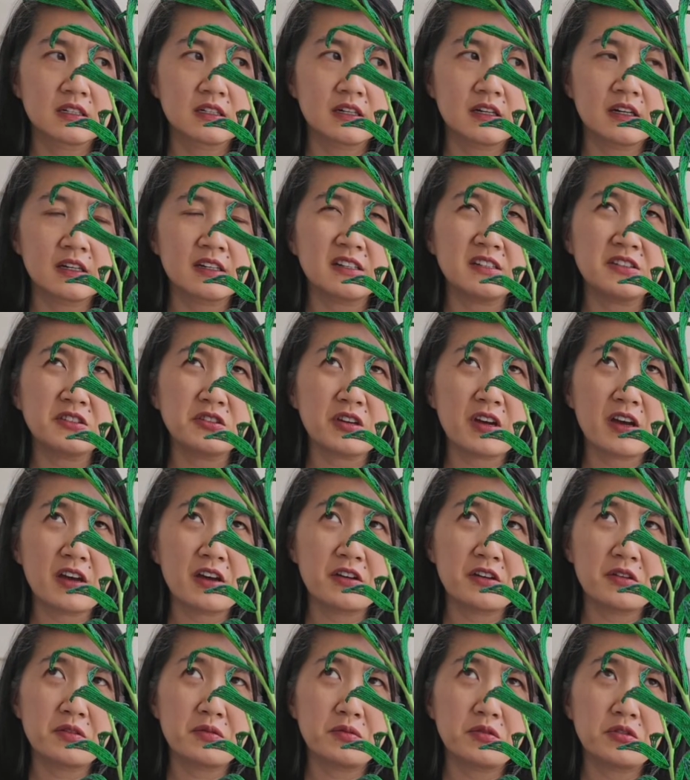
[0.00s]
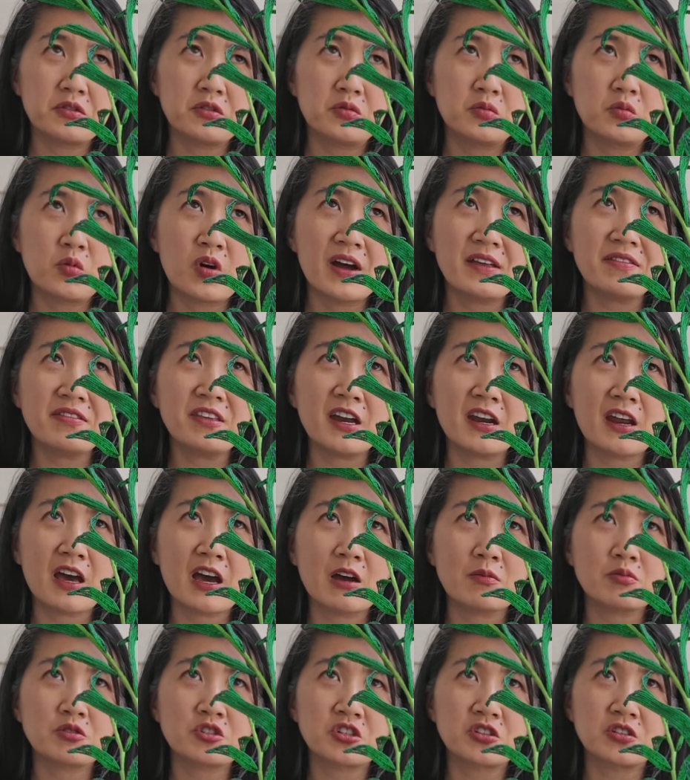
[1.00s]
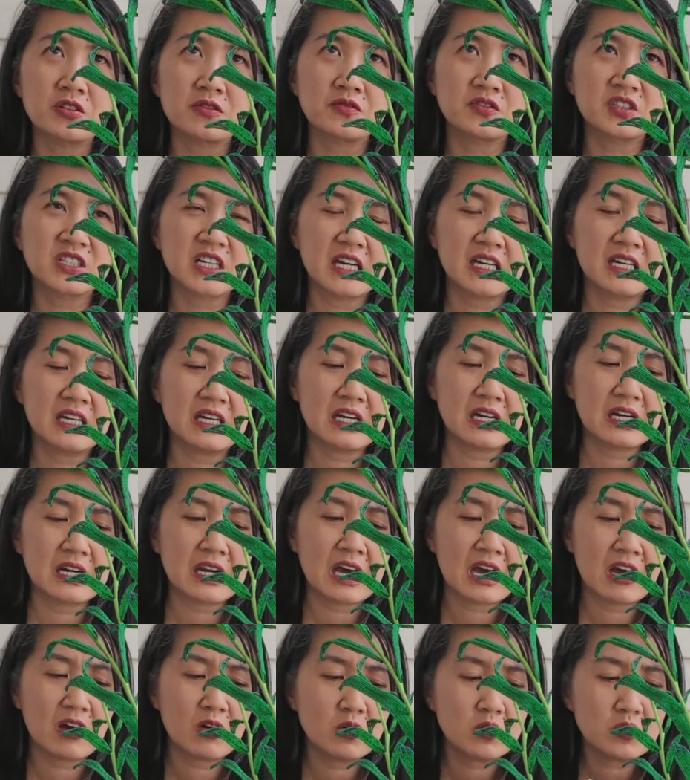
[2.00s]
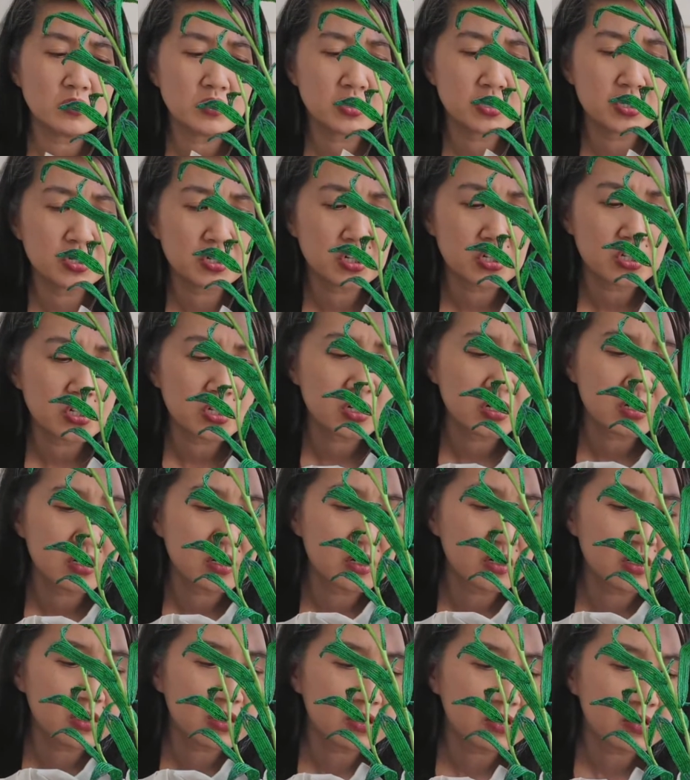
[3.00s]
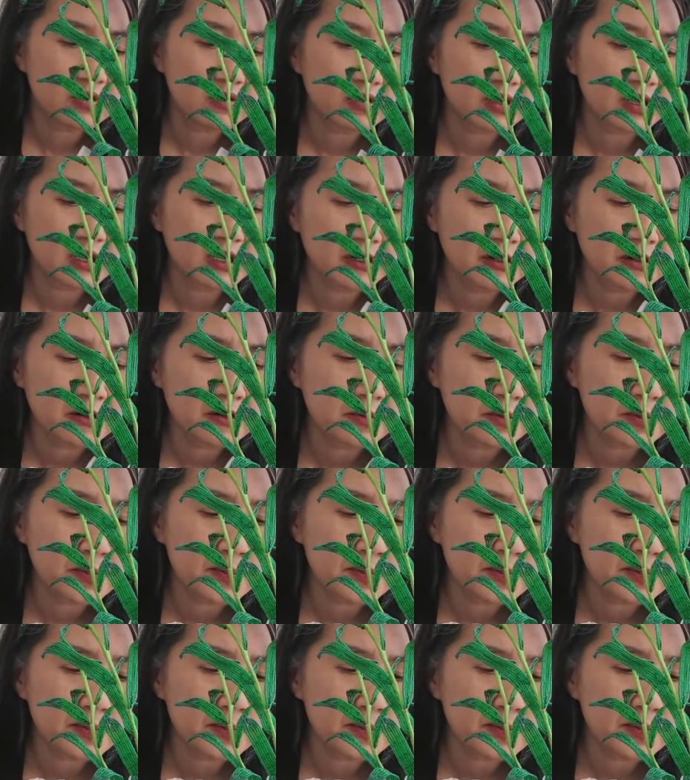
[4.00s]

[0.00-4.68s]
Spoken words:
I guess you want that option of taking it out, right?